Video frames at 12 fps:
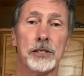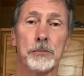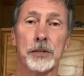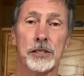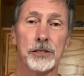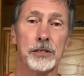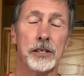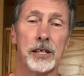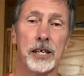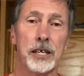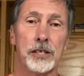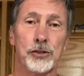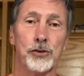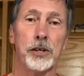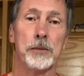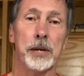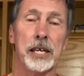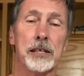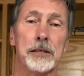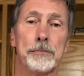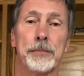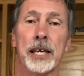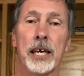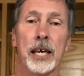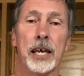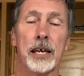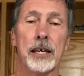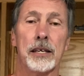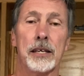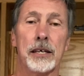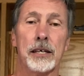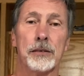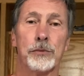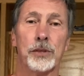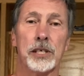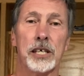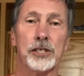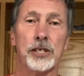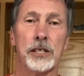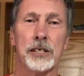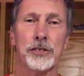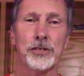I've been enjoying making them, and we'll catch you on the other